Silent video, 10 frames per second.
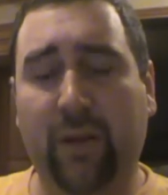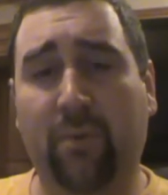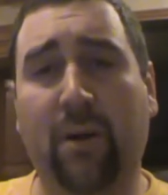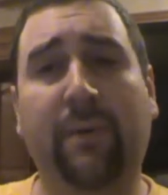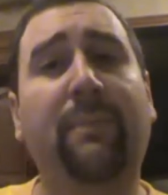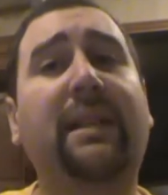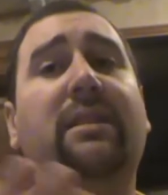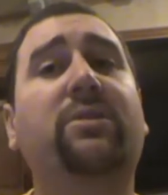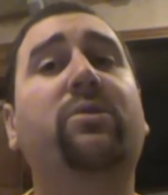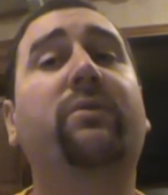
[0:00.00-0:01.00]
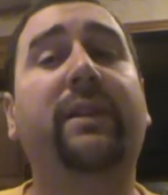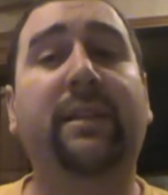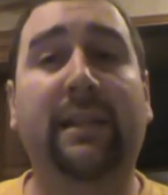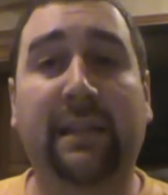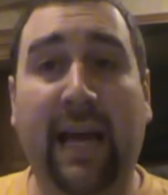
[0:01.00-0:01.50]
Well, we met this new
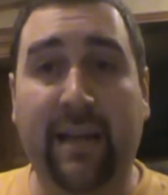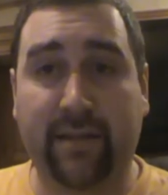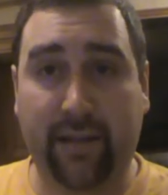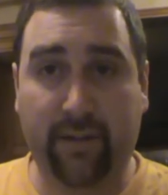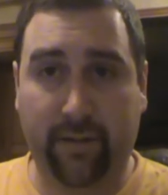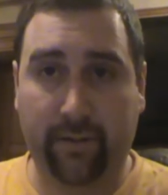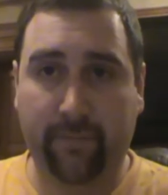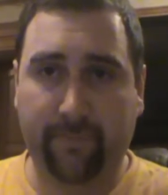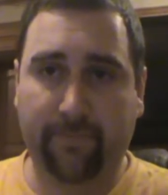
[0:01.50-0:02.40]
villain in the last issue.